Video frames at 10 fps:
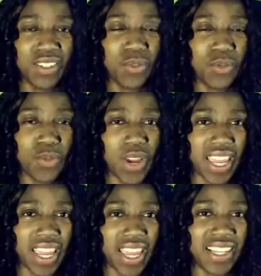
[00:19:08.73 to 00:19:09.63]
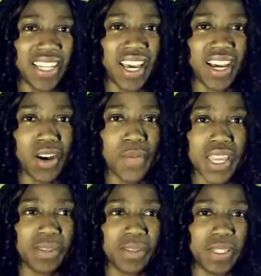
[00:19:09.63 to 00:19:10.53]
That's great. And tell
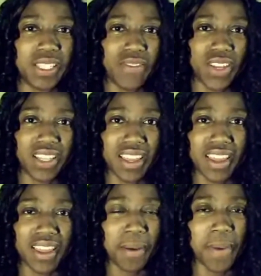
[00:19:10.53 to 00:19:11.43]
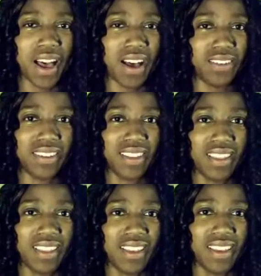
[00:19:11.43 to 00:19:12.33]
me specifically about
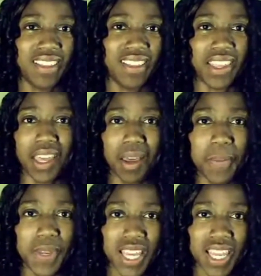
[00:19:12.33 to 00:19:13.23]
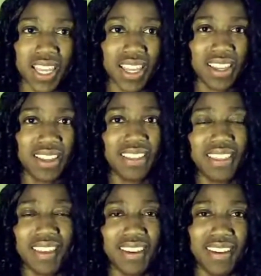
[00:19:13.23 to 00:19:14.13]
the company,
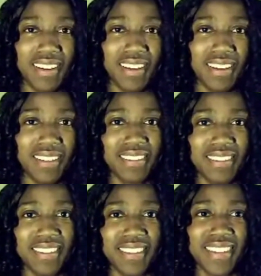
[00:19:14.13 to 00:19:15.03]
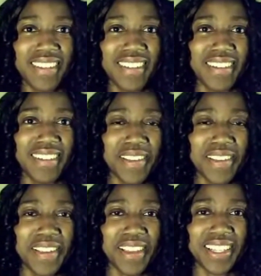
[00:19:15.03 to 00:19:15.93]
the
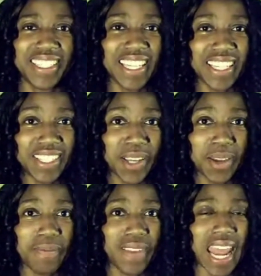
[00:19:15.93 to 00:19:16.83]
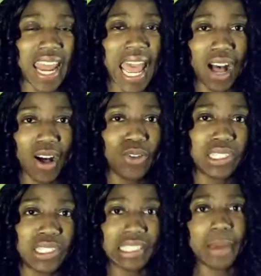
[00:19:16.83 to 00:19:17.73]
system, and how
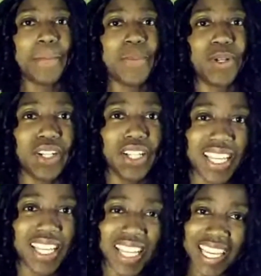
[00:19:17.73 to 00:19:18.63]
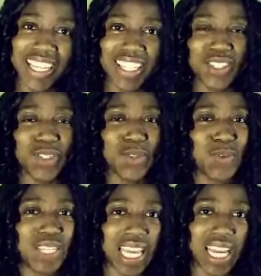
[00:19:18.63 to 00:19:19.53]
simple it is to
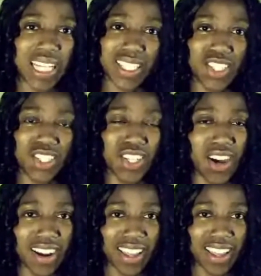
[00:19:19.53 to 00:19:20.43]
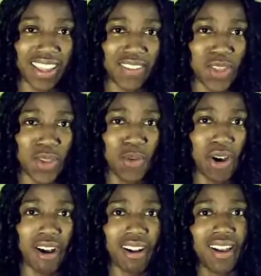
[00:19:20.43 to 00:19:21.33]
get started. If
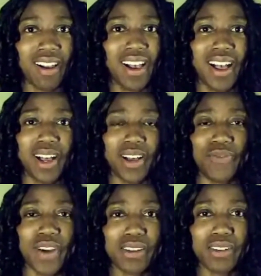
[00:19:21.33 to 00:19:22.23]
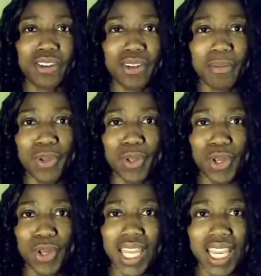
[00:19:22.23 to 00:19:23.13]
you are a federal
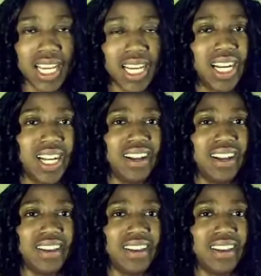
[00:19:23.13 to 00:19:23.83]
employee,